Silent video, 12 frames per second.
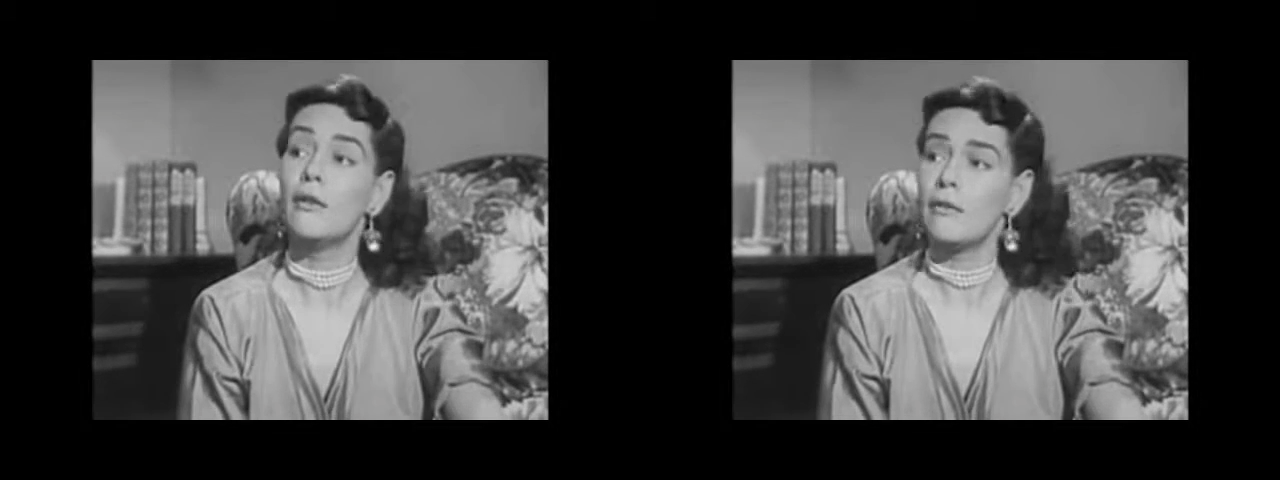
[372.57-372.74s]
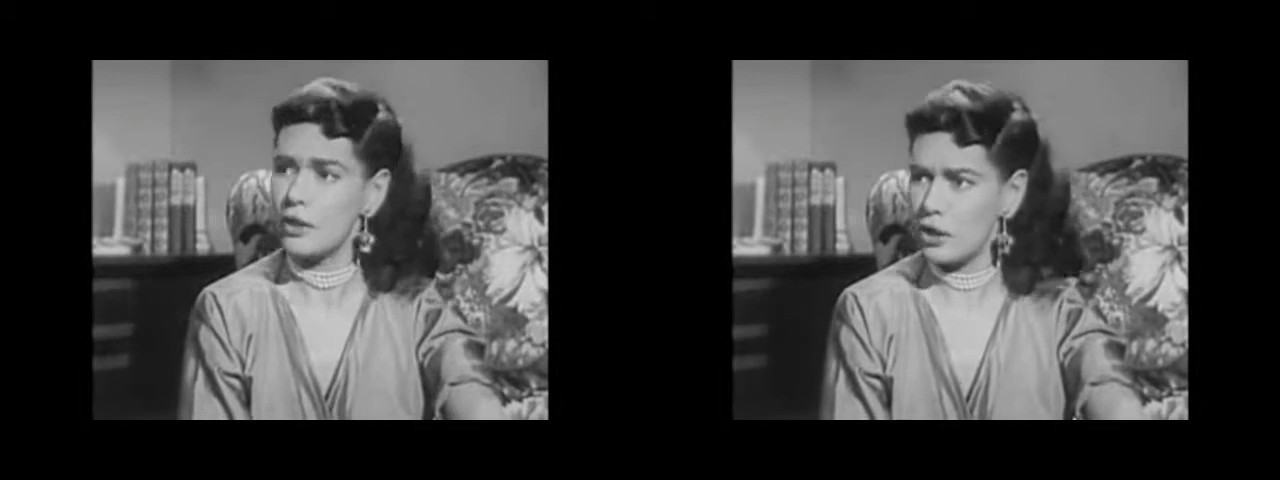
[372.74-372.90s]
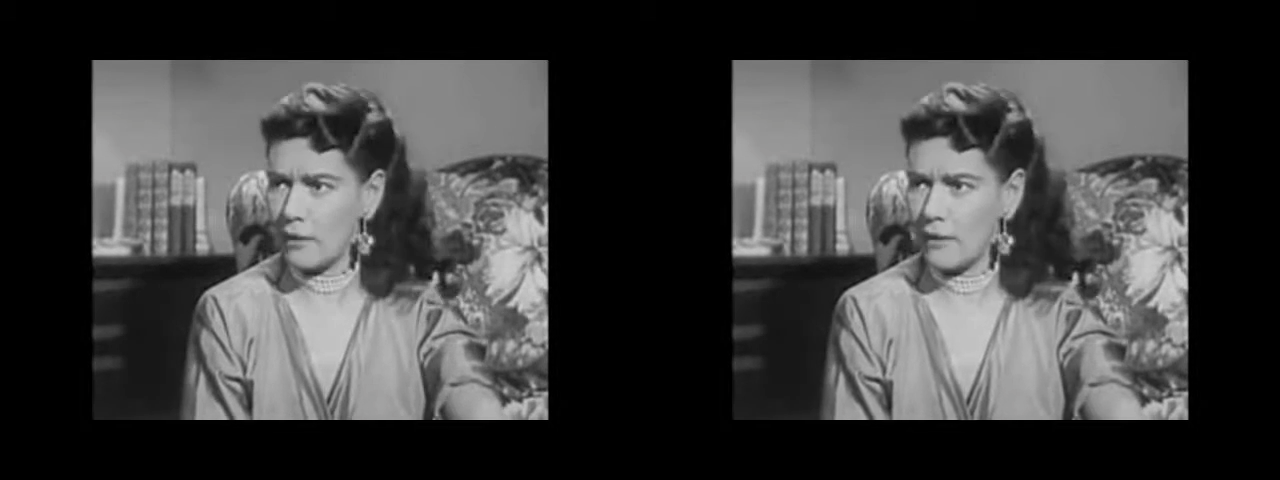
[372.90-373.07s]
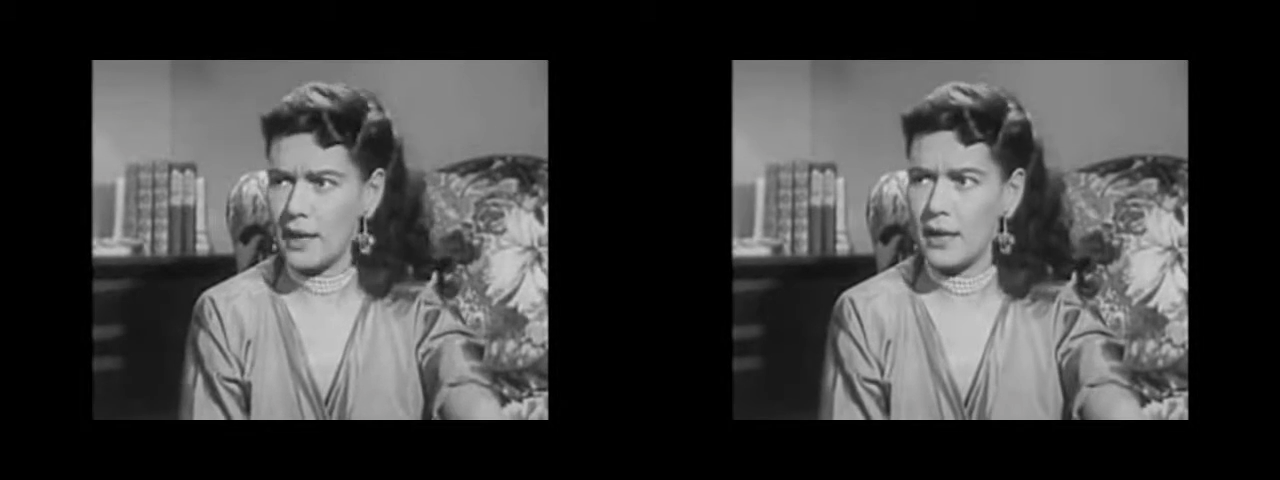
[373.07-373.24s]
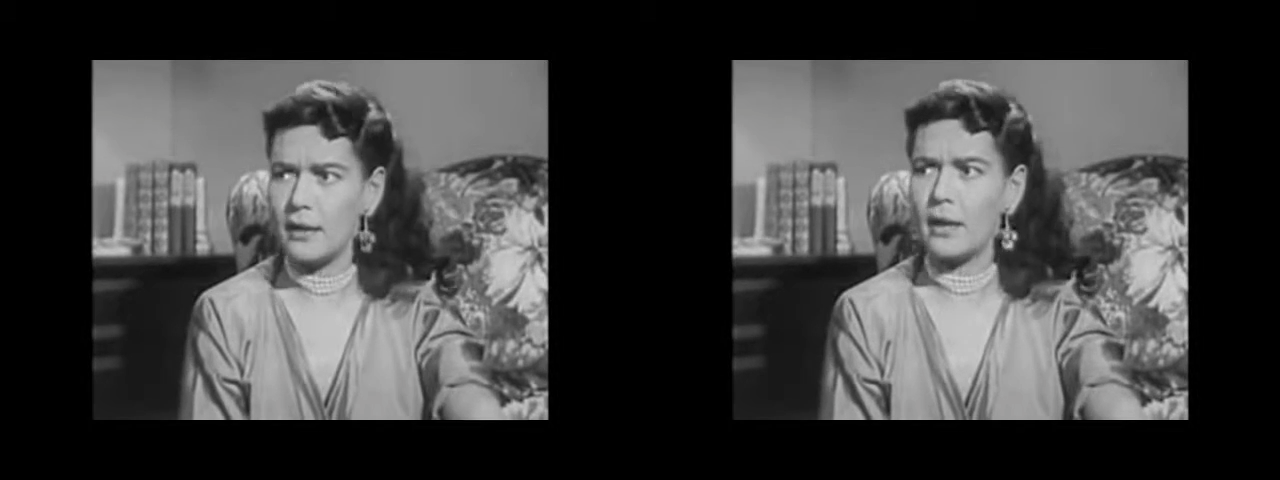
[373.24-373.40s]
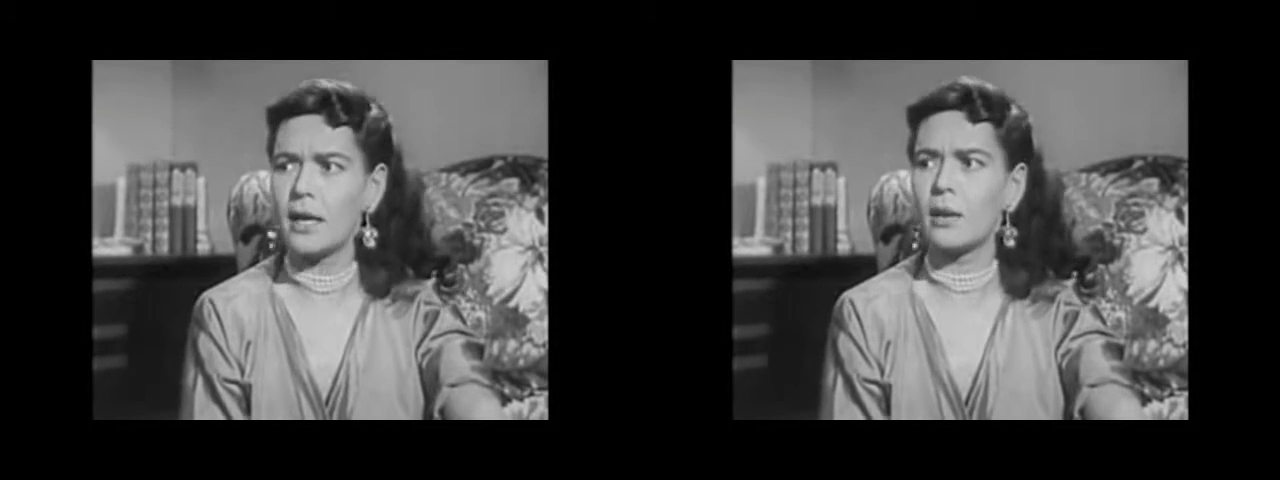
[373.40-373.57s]
First off, I
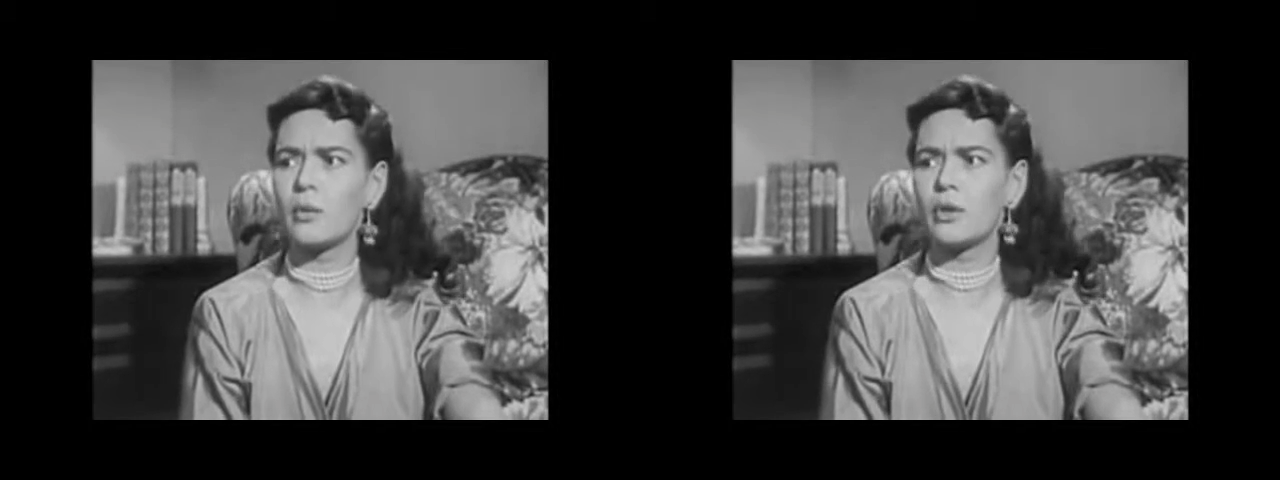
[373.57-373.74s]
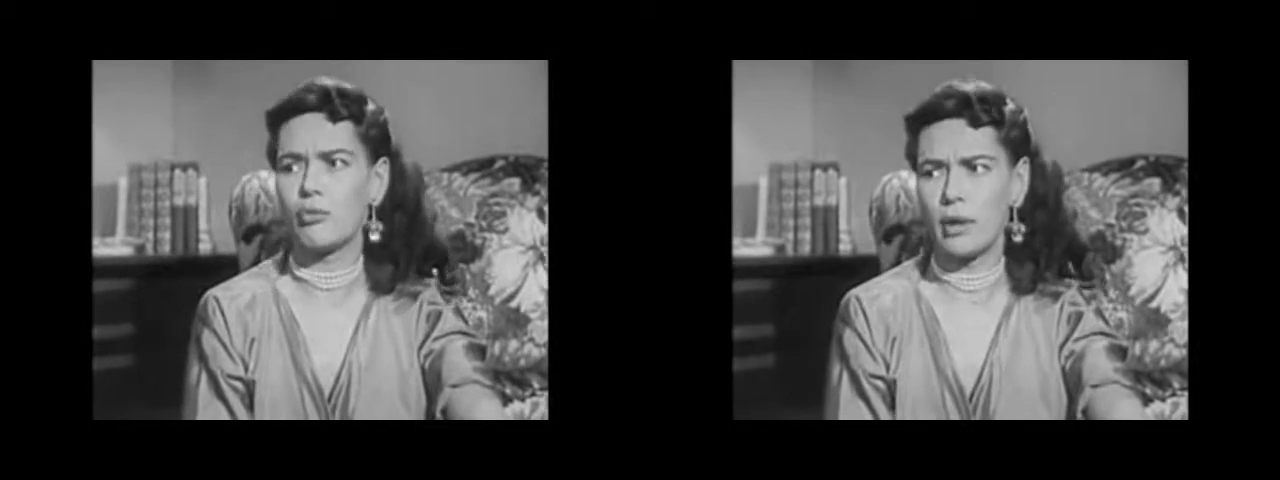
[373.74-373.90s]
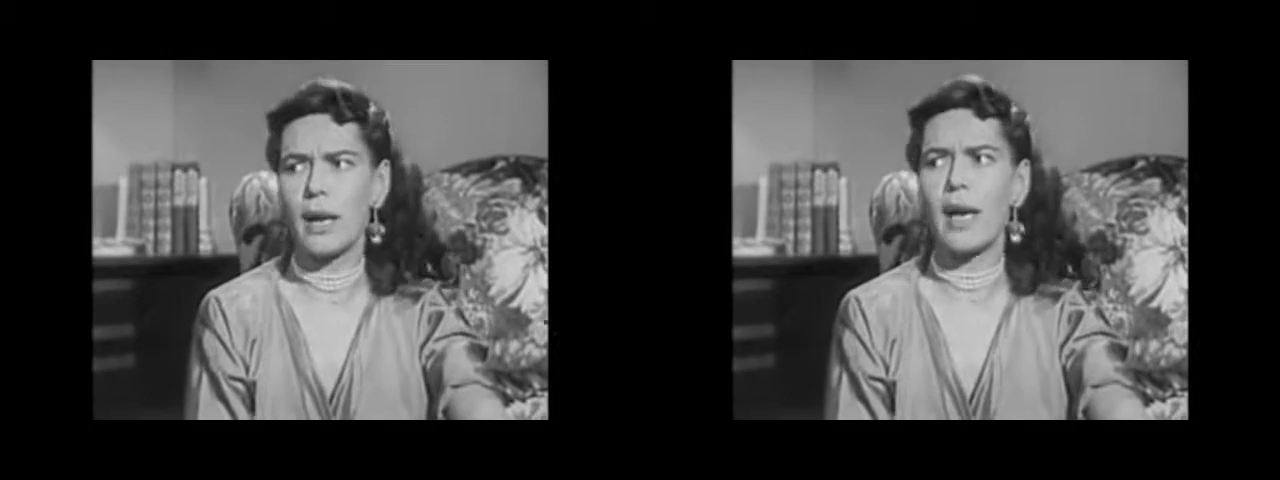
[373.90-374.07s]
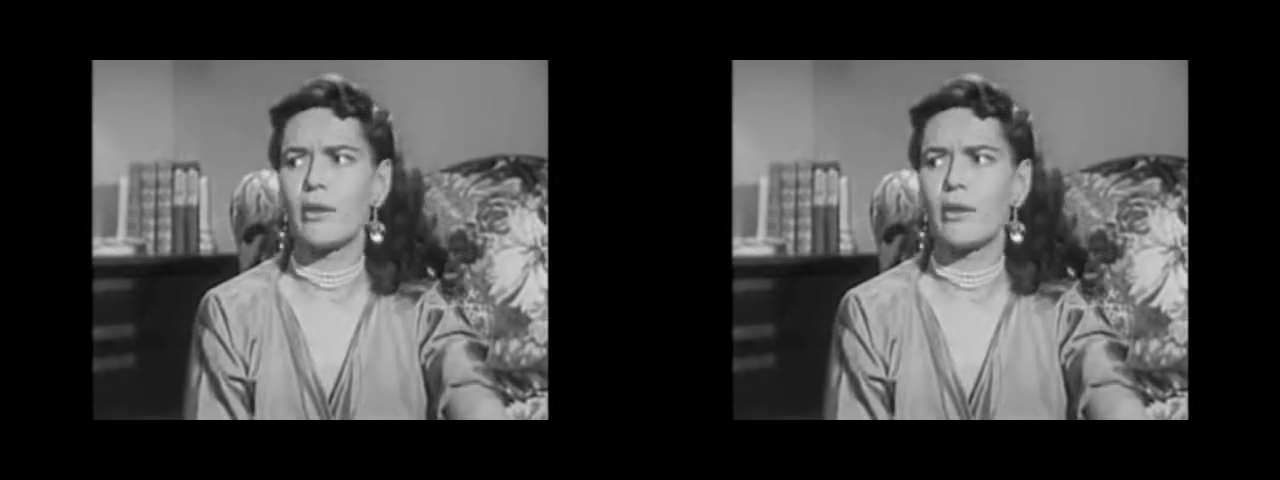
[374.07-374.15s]
didn't think it was real.